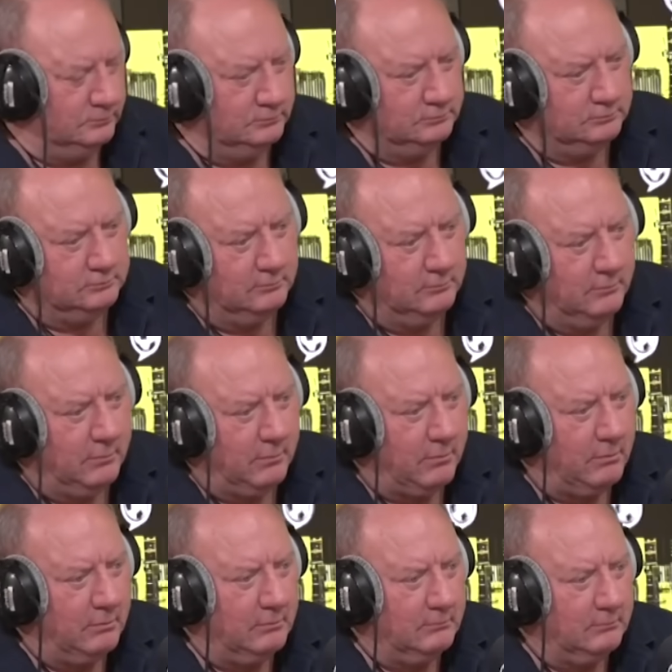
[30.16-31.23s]

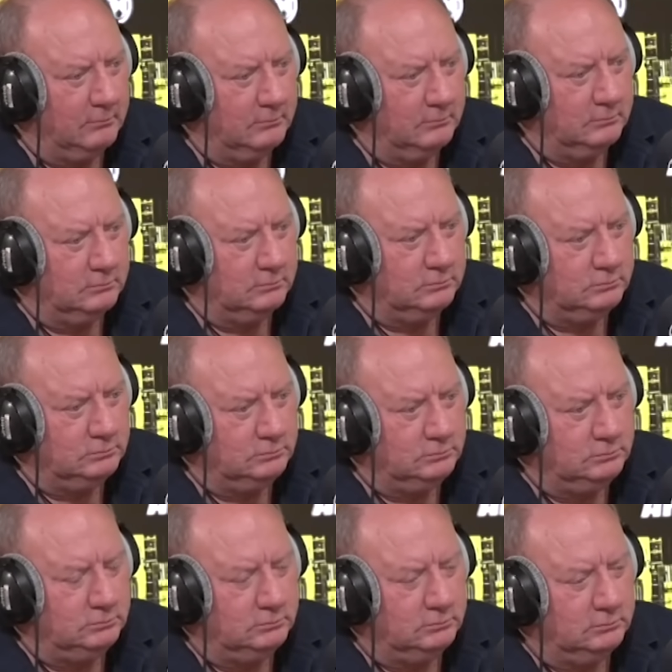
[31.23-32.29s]

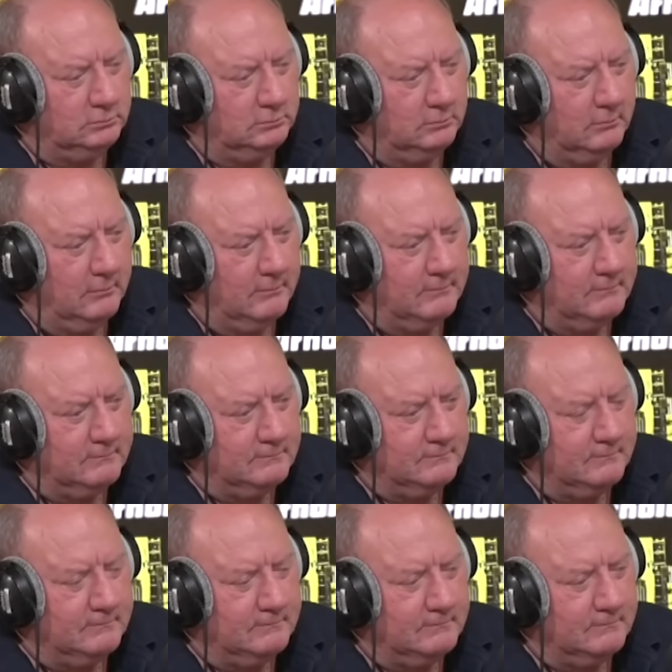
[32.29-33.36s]

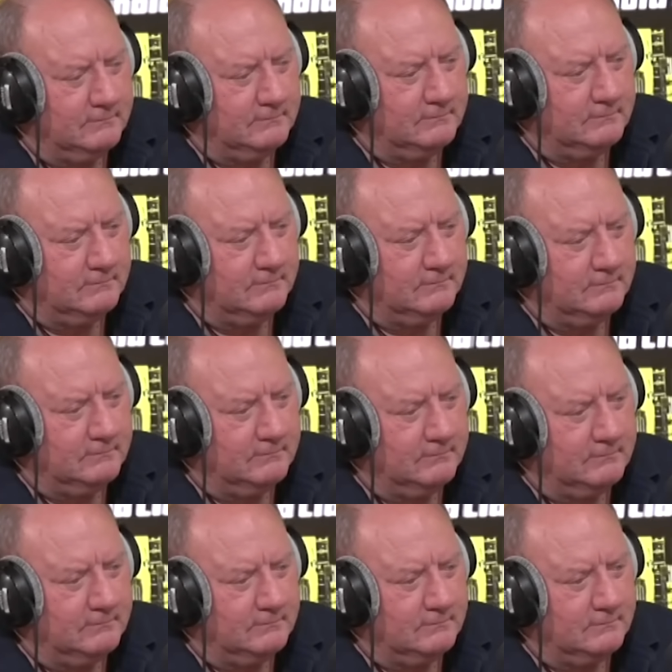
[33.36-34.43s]

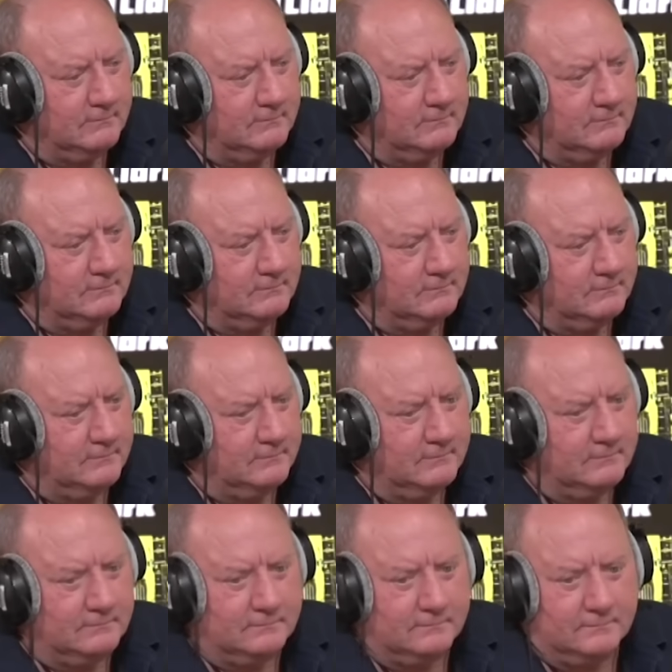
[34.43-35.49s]

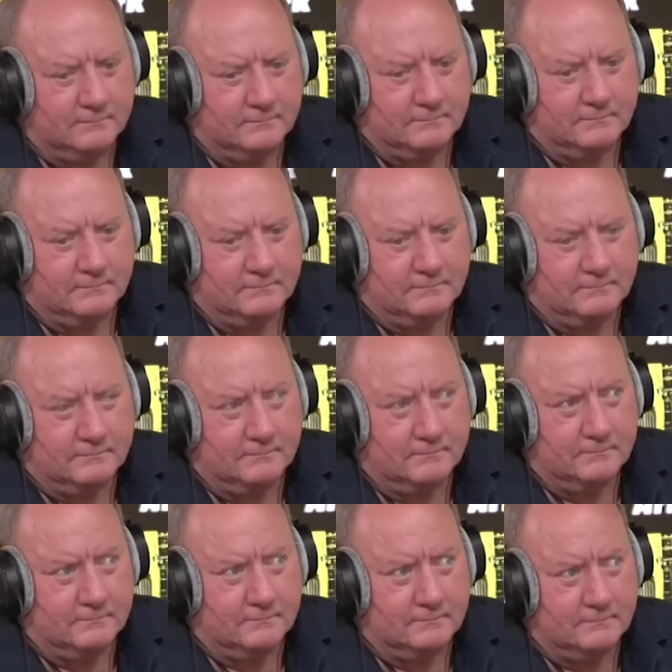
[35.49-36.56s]

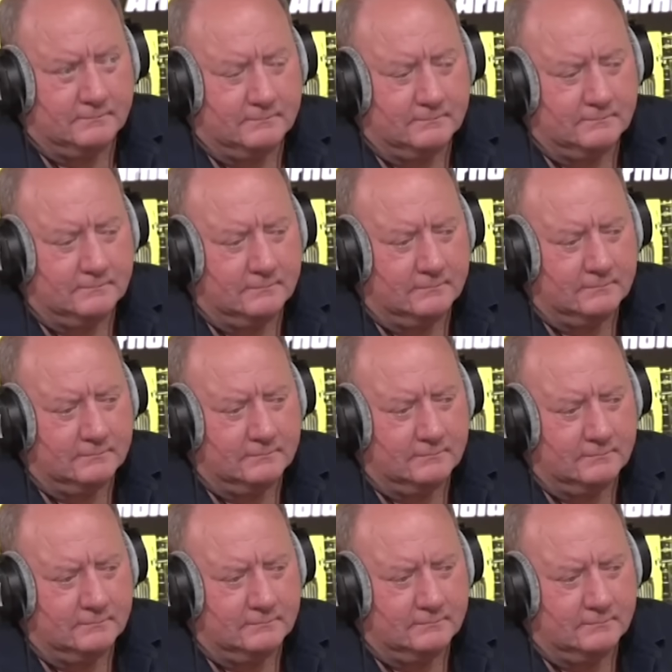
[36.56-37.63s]

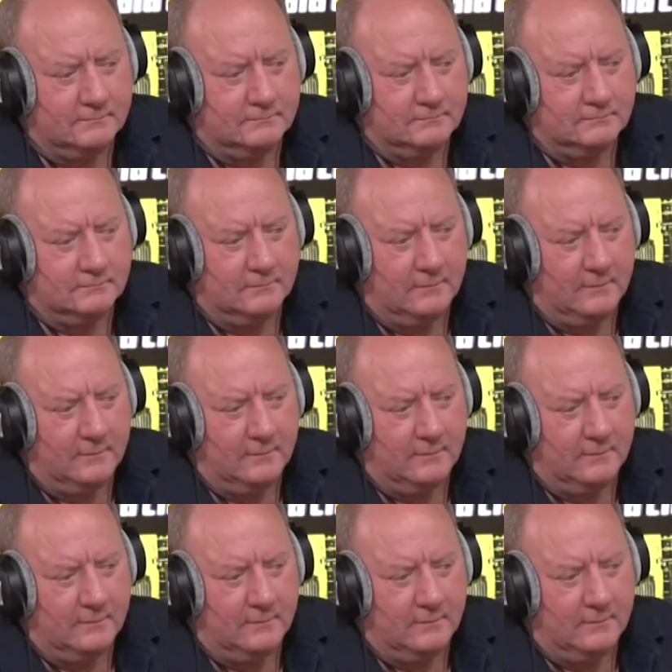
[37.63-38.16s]
(not speaking)